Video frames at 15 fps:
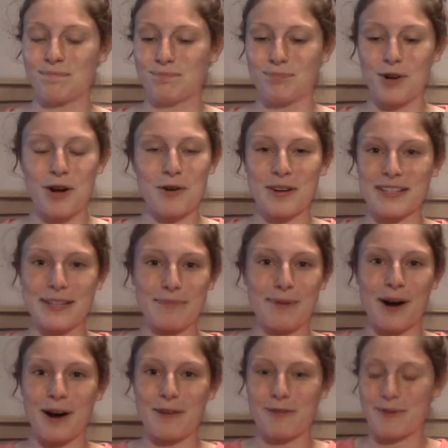broke us
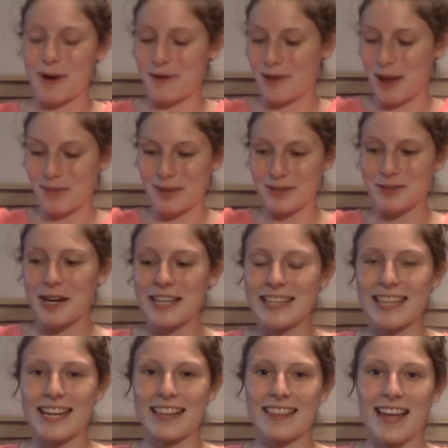apart from our families right
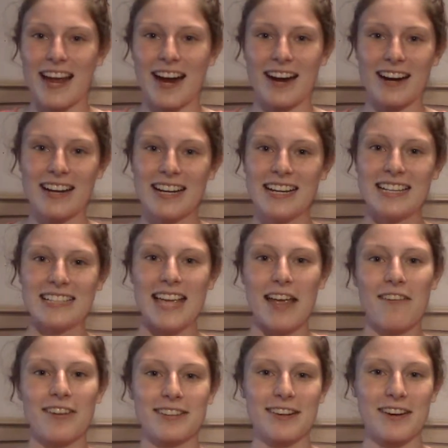then and there,
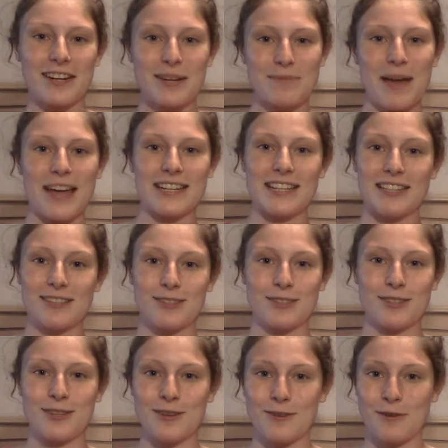gave us our
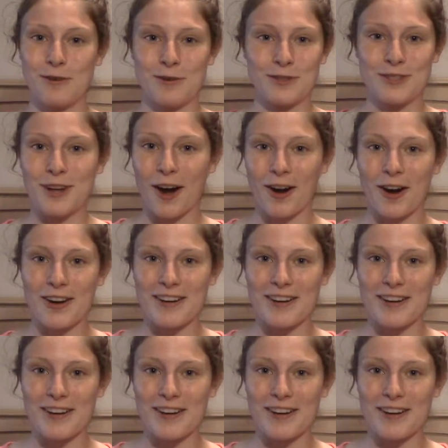independence to start our